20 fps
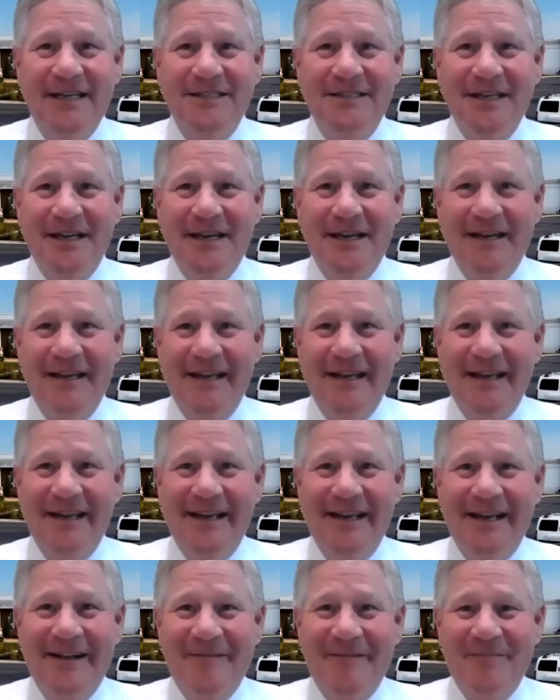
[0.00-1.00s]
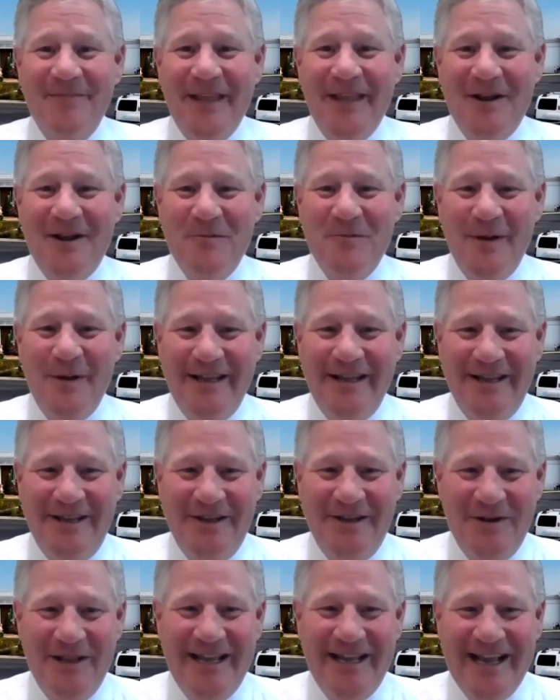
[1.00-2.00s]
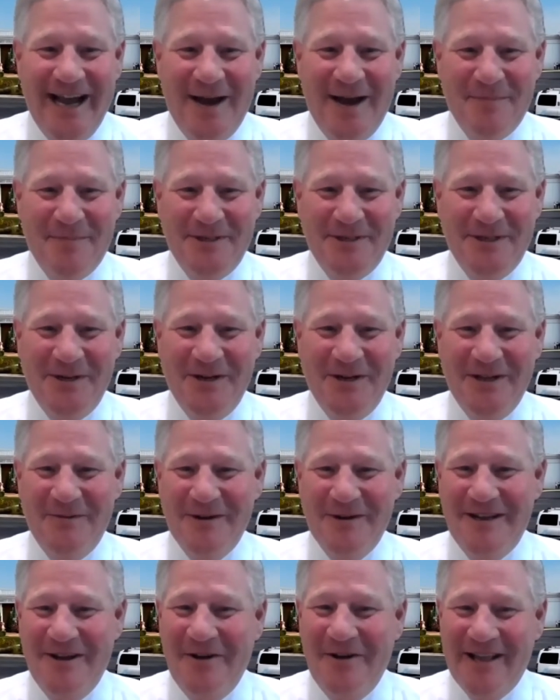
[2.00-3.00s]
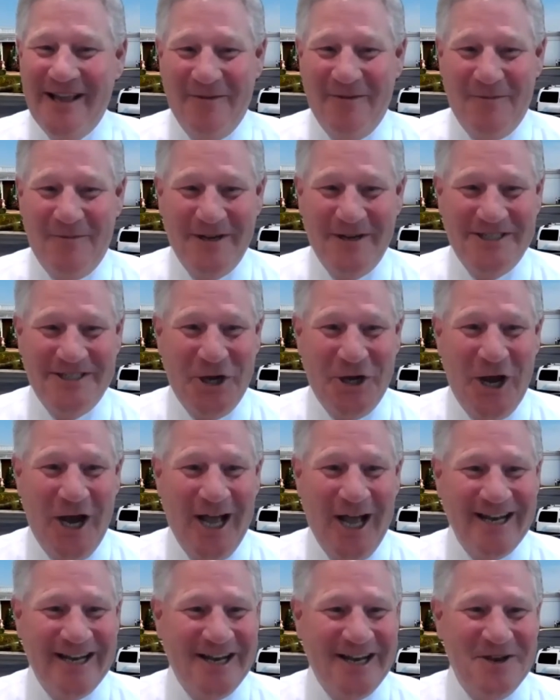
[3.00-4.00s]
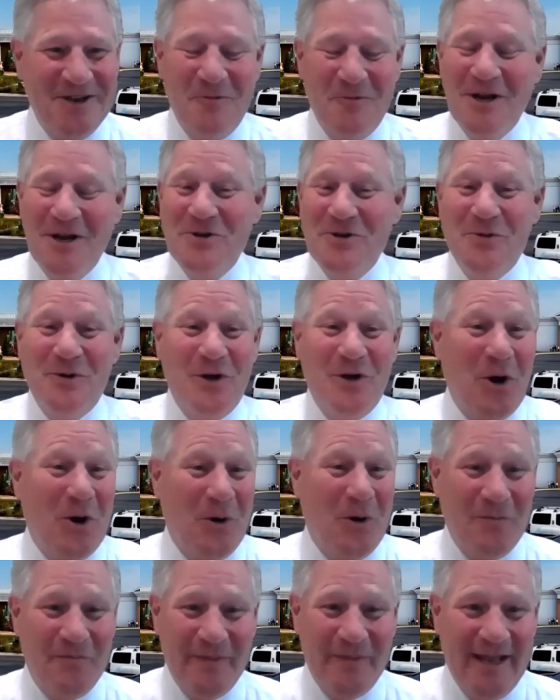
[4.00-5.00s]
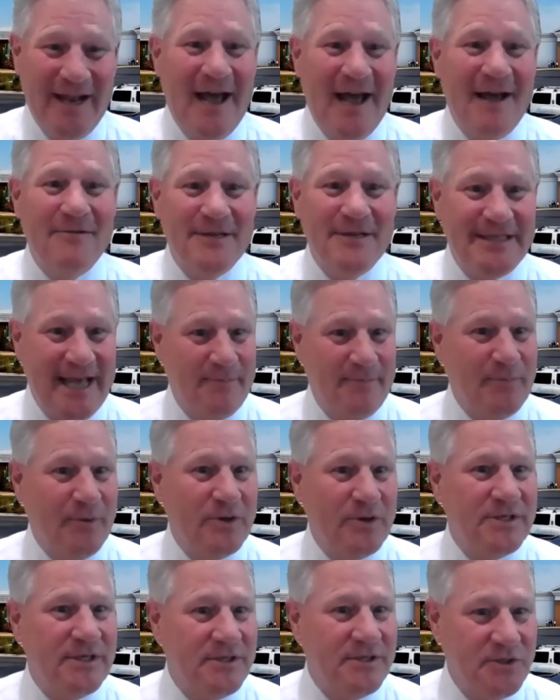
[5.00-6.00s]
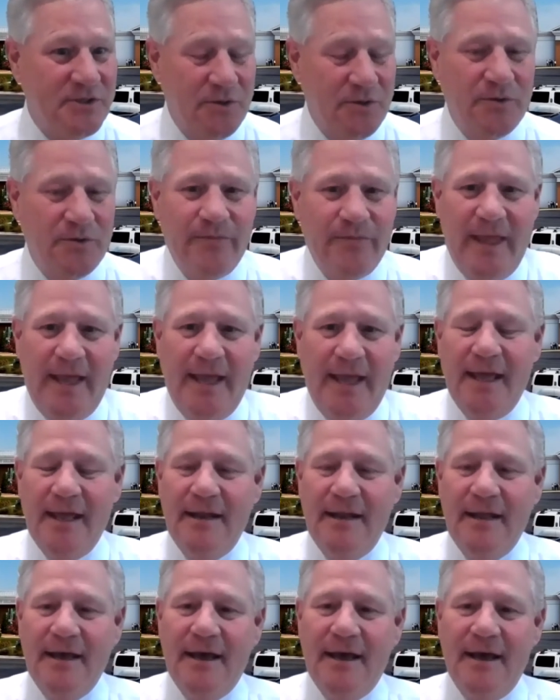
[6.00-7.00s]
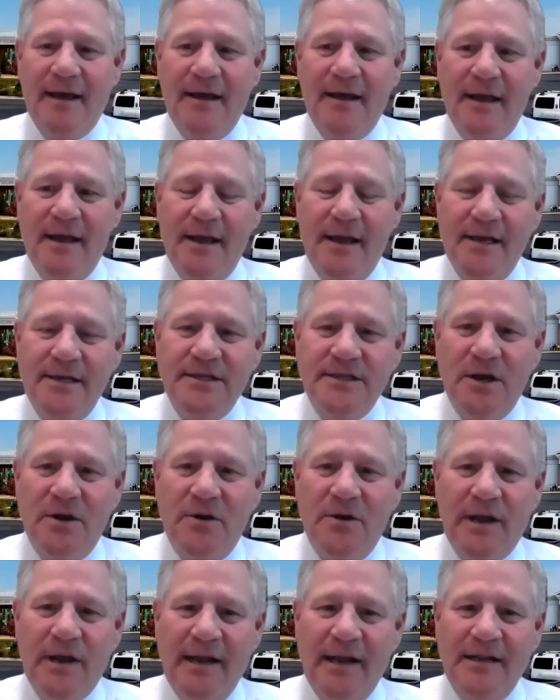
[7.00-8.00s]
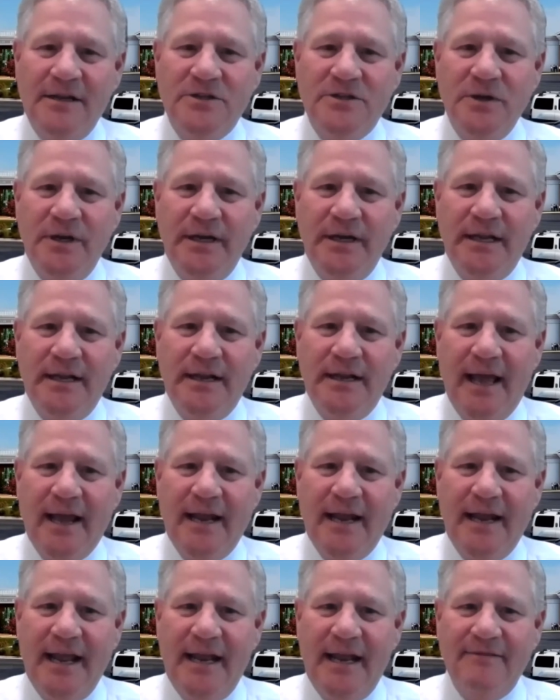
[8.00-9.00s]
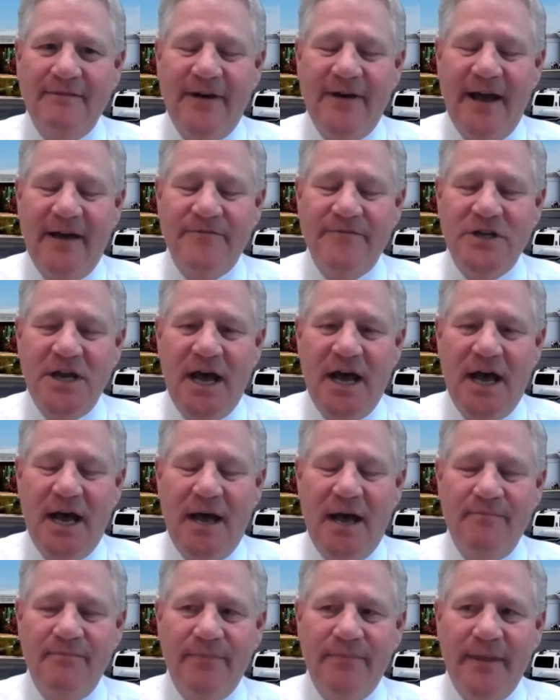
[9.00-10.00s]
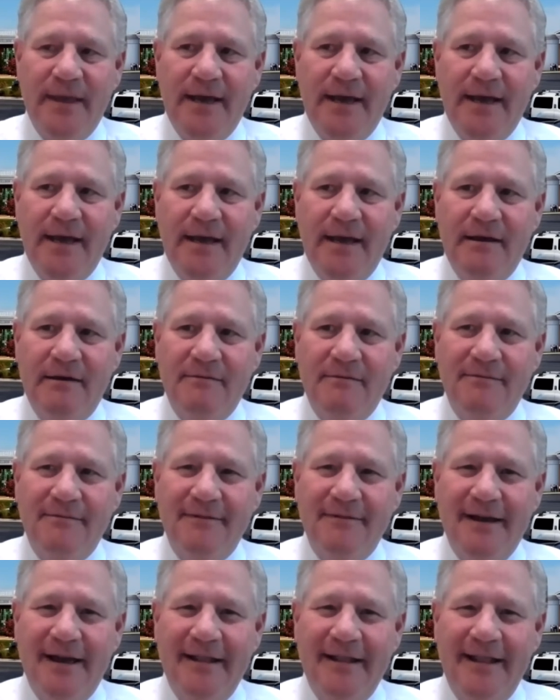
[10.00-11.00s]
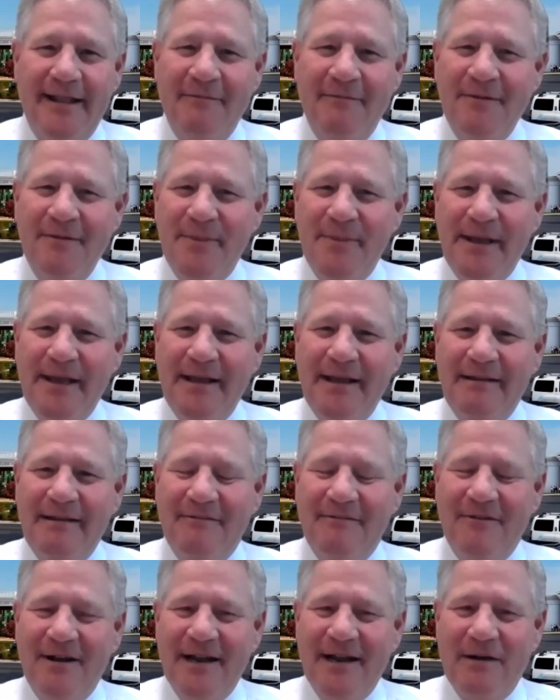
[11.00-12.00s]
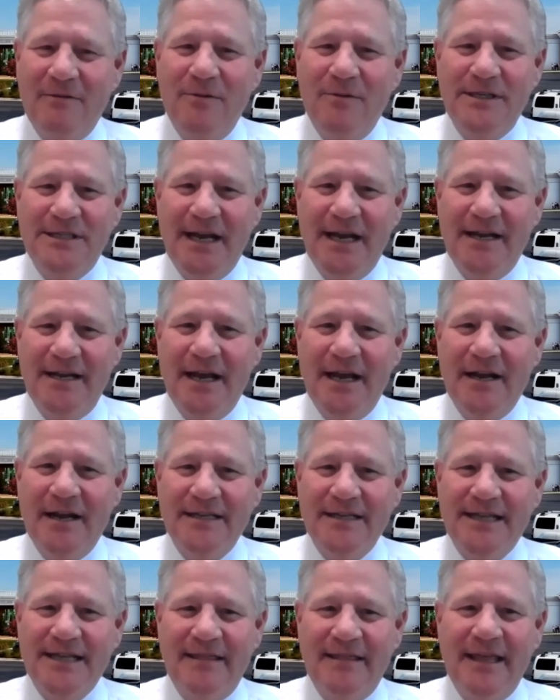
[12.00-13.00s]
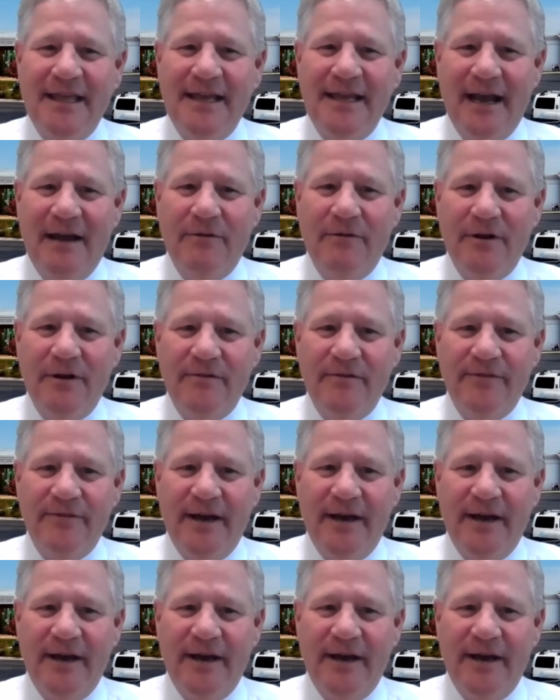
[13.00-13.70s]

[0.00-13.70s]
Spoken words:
a really unique opportunity where you're going to get one shot and you want to do it all. And I was that person too. And so kind of treating it like an 8-to-5 job, that would be one I wish I had done, because I think I would have